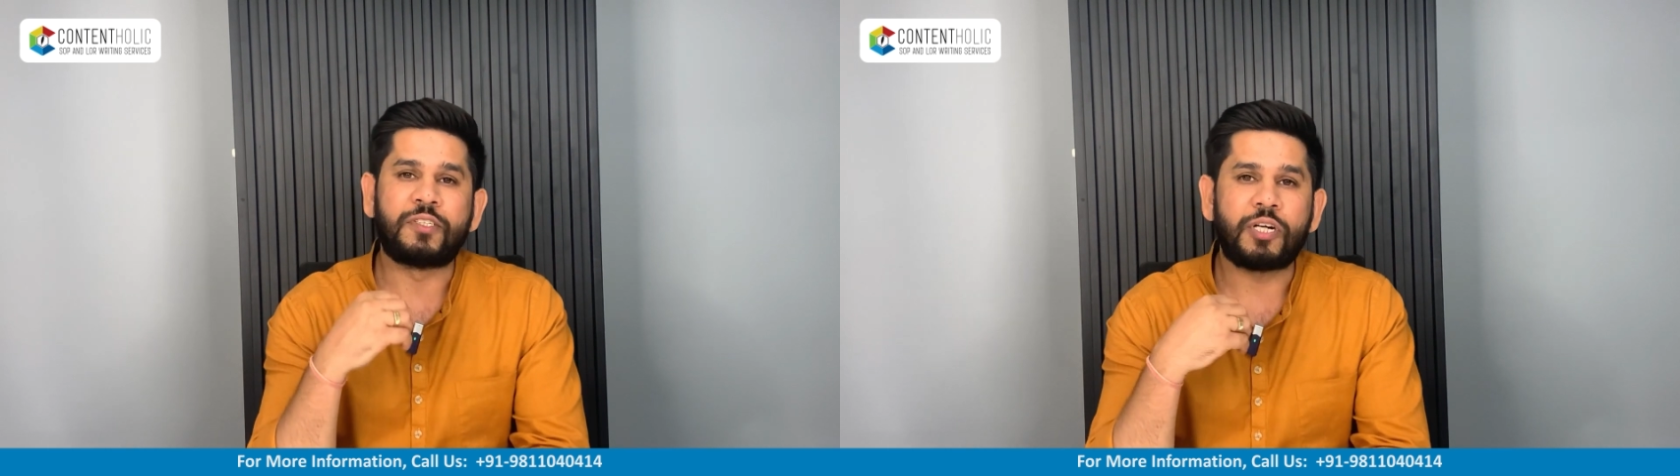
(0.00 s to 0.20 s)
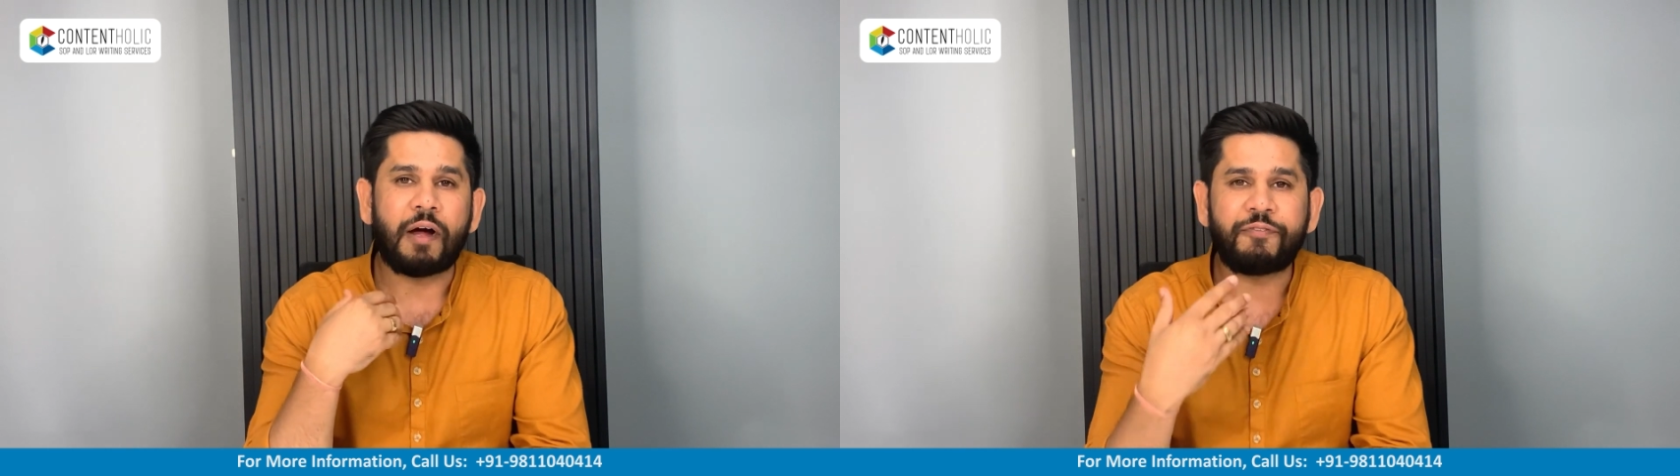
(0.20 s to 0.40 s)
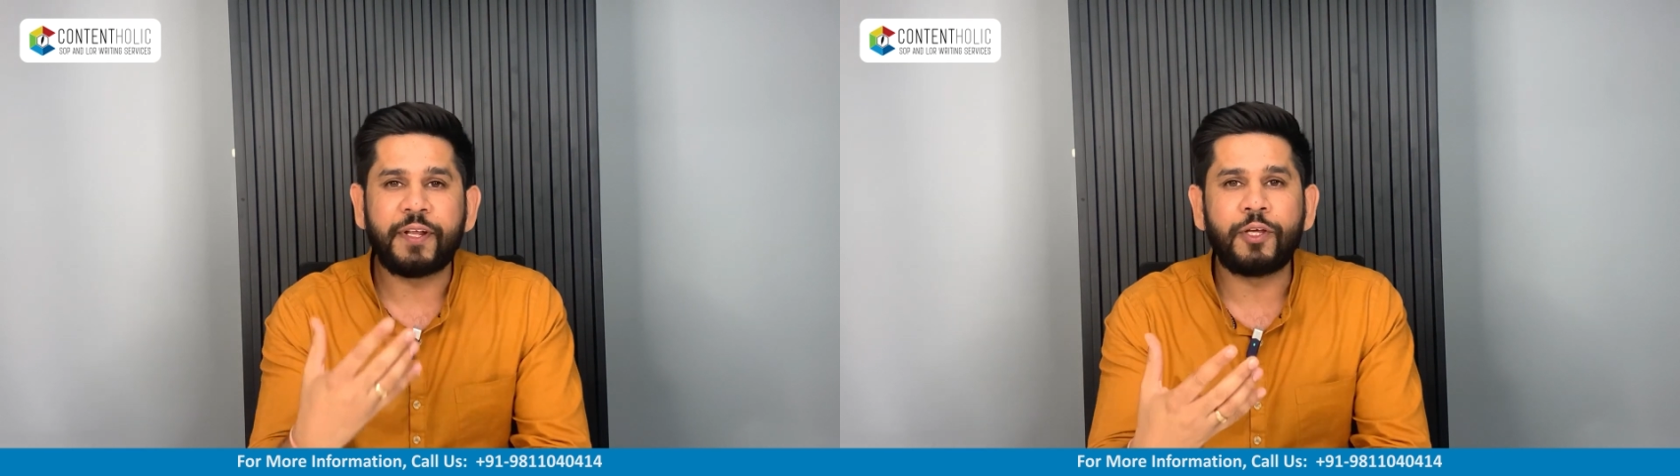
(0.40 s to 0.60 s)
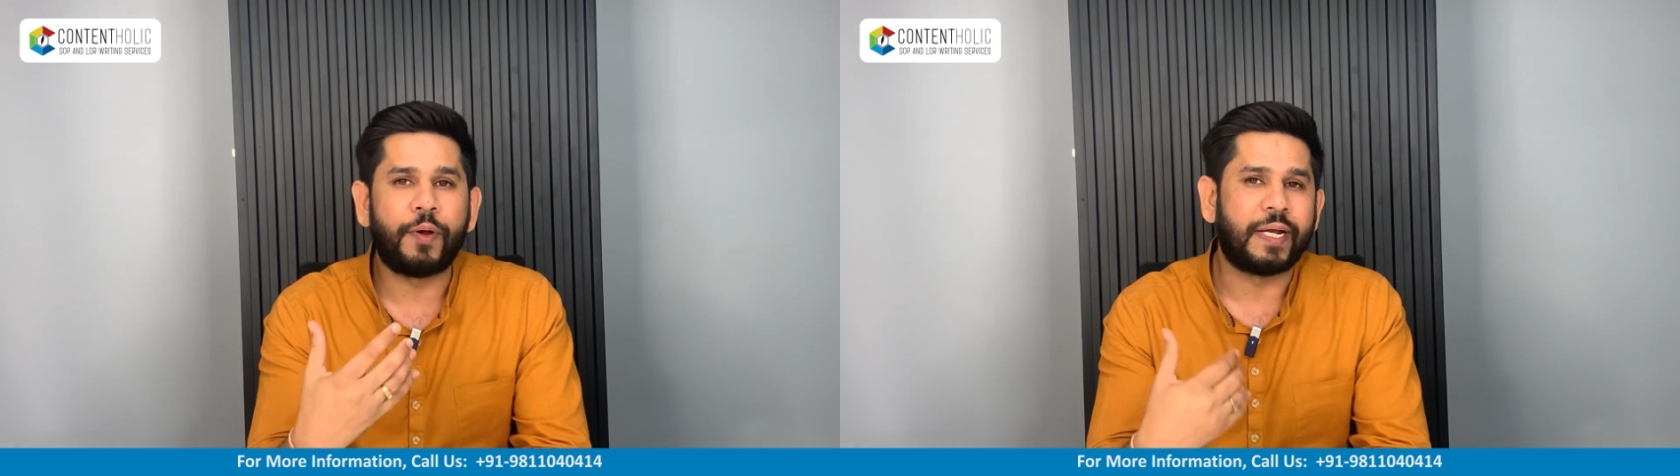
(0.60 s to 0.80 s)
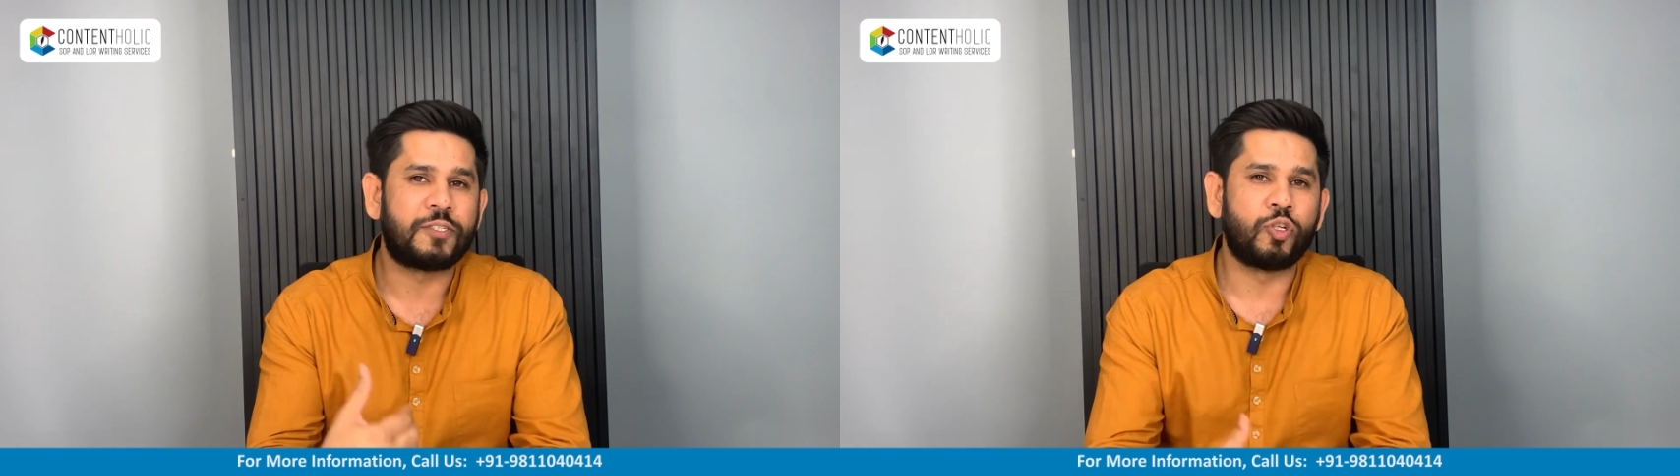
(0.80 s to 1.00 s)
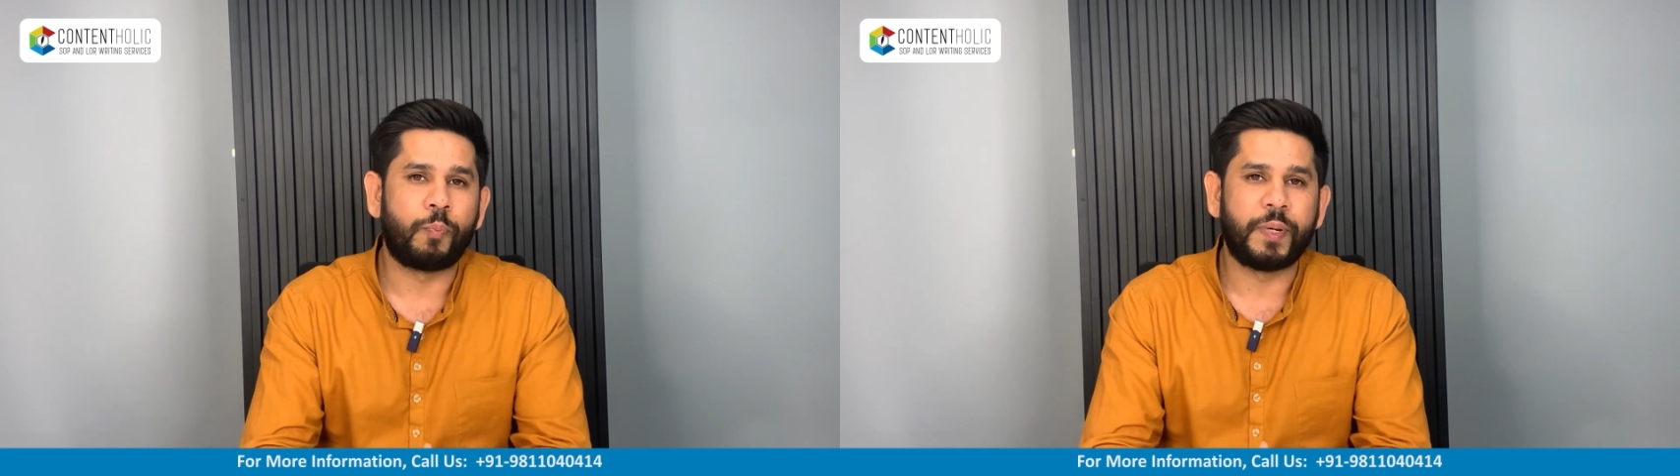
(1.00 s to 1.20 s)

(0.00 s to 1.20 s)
drafting your SOP,